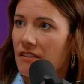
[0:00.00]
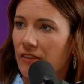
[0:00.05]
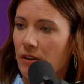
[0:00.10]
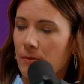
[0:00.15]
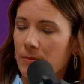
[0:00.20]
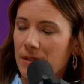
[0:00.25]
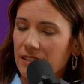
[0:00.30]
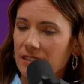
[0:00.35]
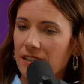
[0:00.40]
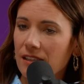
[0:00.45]
for
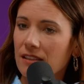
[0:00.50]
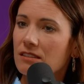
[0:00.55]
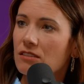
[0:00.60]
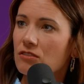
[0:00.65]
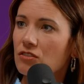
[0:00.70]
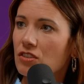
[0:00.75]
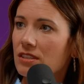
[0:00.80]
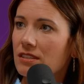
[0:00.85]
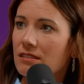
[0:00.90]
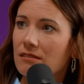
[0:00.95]
a pizza.
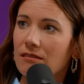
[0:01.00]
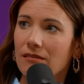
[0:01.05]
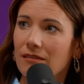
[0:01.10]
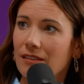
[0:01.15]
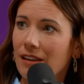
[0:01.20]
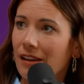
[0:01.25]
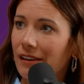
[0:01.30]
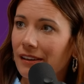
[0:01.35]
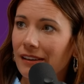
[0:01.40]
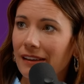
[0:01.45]
So just
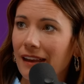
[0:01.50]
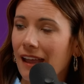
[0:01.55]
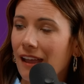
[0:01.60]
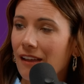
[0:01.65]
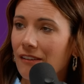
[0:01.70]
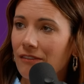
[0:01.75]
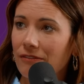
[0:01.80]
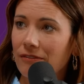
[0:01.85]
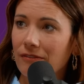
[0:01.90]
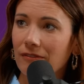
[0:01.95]
cut it in
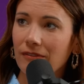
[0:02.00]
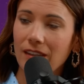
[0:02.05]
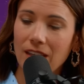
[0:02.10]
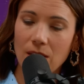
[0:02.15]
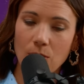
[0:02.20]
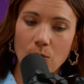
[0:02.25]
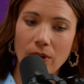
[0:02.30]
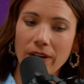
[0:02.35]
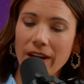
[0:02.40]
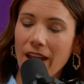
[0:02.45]
half
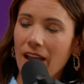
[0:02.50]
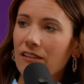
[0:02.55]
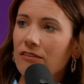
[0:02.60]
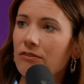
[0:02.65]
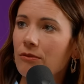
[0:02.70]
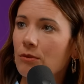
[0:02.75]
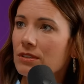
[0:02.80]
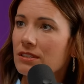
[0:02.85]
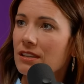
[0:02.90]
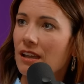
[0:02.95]
eat one
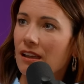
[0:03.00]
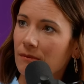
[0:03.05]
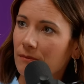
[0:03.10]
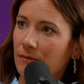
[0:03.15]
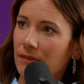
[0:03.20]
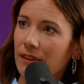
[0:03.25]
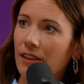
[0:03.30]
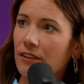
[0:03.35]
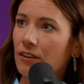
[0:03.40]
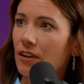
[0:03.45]
half one
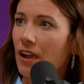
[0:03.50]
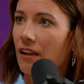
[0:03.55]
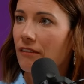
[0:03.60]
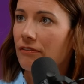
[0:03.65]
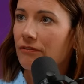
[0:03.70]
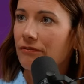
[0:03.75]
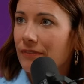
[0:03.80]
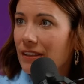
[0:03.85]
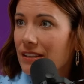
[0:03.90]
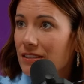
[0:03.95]
time, the other
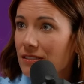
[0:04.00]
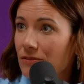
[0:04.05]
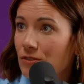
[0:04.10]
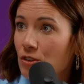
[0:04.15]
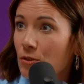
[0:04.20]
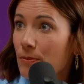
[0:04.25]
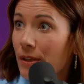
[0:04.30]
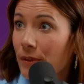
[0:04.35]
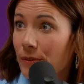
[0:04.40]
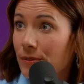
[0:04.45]
half, and that's
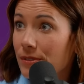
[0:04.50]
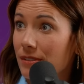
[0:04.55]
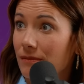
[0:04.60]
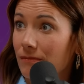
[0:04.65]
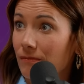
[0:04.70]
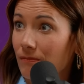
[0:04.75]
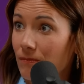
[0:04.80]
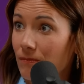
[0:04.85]
two meals.